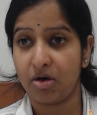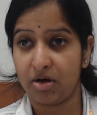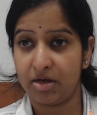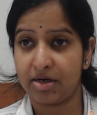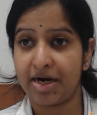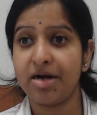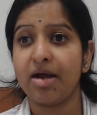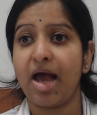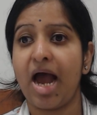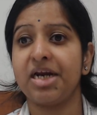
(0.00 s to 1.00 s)
all right,
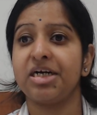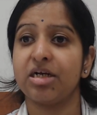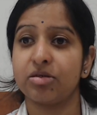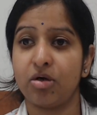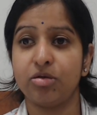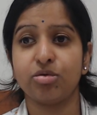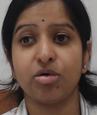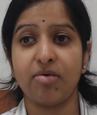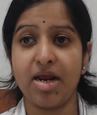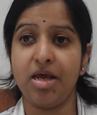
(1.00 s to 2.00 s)
and it is also
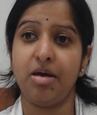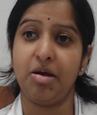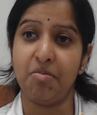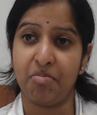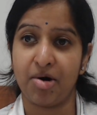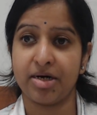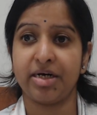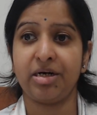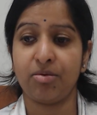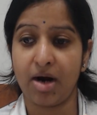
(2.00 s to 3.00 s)
very
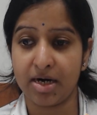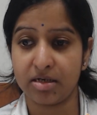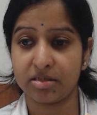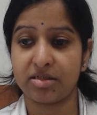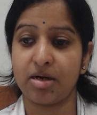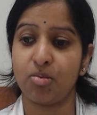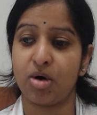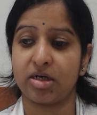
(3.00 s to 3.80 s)
important to understand